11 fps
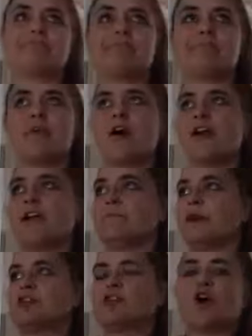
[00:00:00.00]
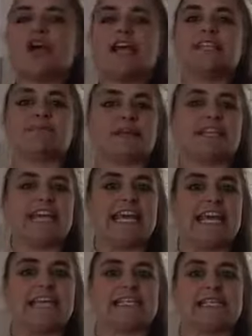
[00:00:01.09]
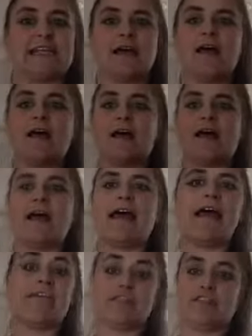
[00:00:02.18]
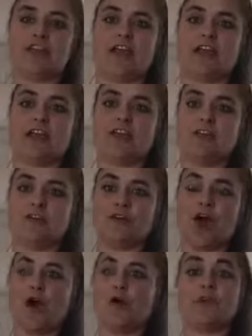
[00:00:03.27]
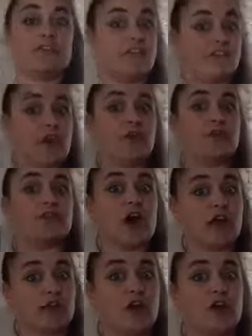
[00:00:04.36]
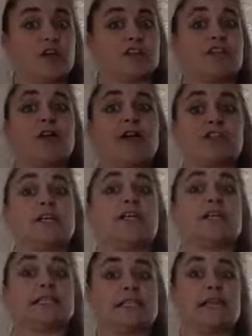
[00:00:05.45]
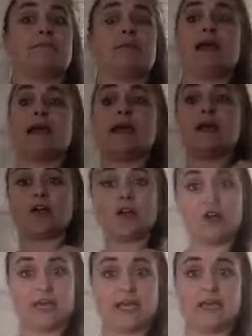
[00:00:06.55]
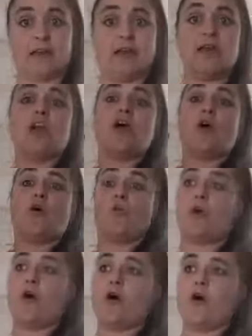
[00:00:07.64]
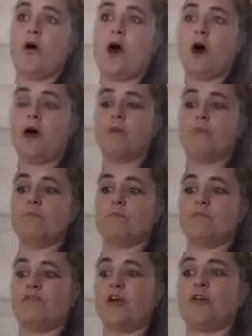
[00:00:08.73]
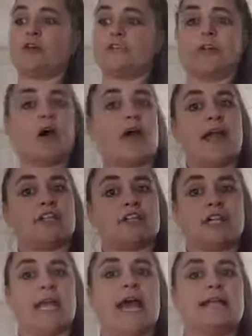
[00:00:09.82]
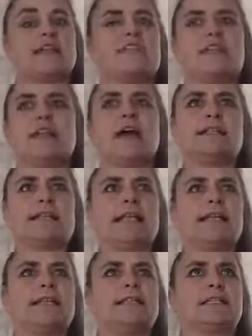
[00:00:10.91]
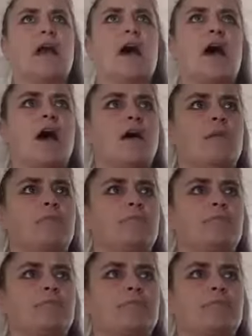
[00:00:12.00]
my my joys, my tears, everything, you know, and the food that I cook. So you're actually going to see me cooking what um foods that I actually had. I think I did um